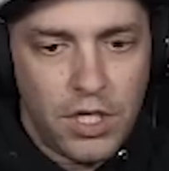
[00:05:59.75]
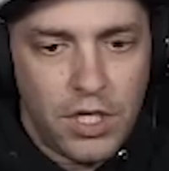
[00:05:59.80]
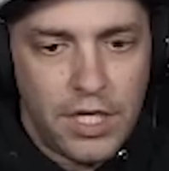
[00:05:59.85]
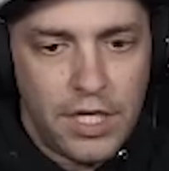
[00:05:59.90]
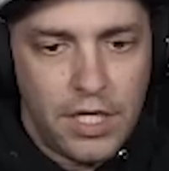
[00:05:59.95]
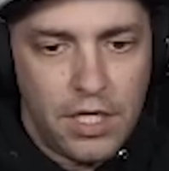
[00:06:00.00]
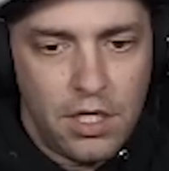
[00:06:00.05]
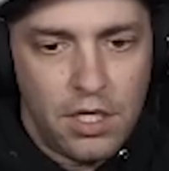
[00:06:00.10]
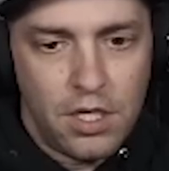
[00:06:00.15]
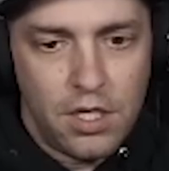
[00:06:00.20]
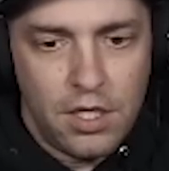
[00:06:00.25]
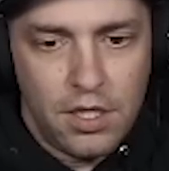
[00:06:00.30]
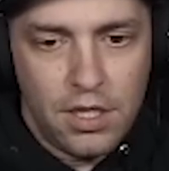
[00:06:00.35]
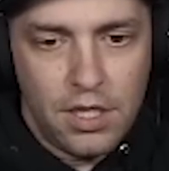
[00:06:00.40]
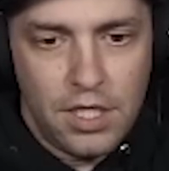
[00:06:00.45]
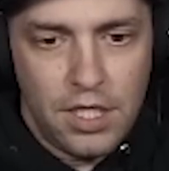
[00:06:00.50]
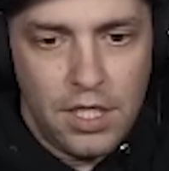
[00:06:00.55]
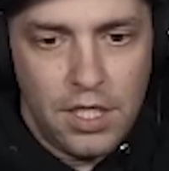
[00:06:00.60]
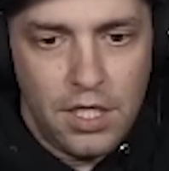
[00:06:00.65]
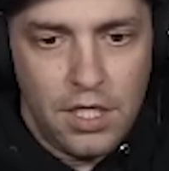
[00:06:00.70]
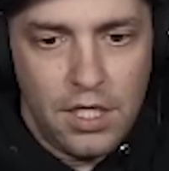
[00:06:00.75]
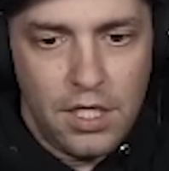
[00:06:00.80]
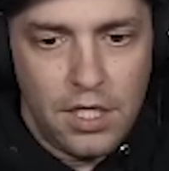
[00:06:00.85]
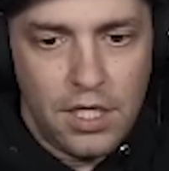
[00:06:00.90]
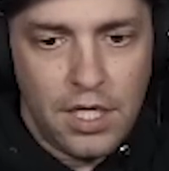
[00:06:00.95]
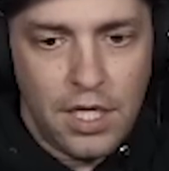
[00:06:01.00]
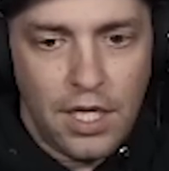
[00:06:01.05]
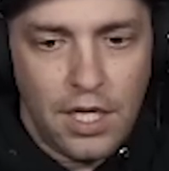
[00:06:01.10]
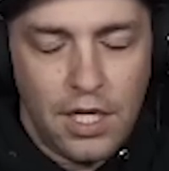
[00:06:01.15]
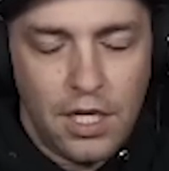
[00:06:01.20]
playing the
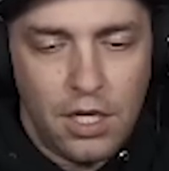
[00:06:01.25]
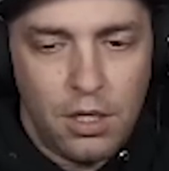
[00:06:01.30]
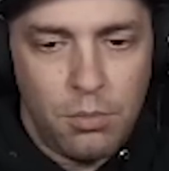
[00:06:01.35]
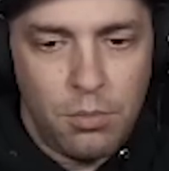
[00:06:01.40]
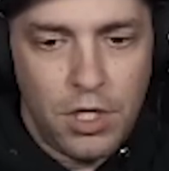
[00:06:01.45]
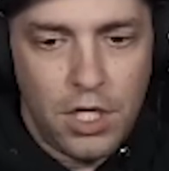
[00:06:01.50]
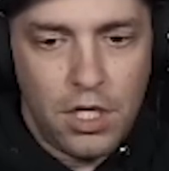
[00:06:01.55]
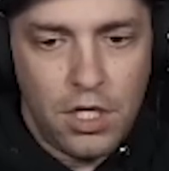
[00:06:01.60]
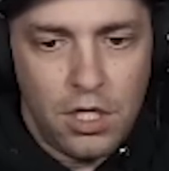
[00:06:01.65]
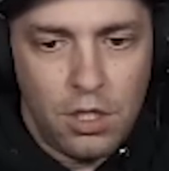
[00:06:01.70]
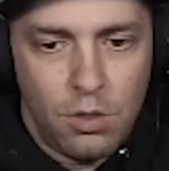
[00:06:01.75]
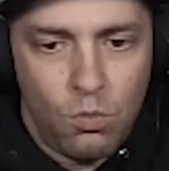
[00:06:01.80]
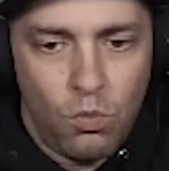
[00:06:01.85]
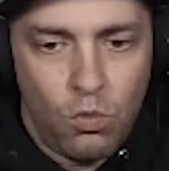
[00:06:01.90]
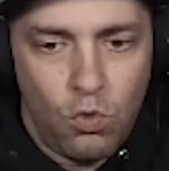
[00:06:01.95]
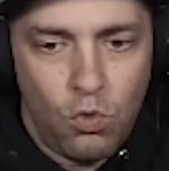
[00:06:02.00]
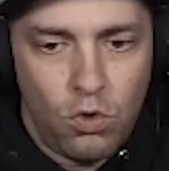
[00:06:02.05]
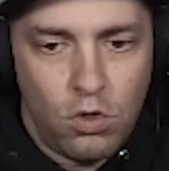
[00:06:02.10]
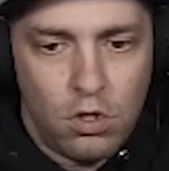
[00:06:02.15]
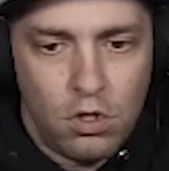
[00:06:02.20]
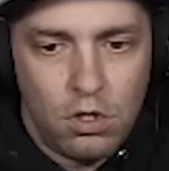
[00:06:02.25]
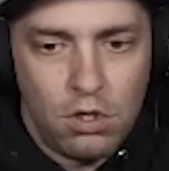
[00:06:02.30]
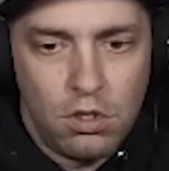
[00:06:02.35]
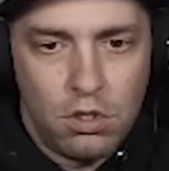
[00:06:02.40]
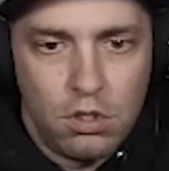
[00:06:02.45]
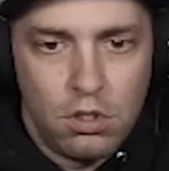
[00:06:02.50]
game anymore.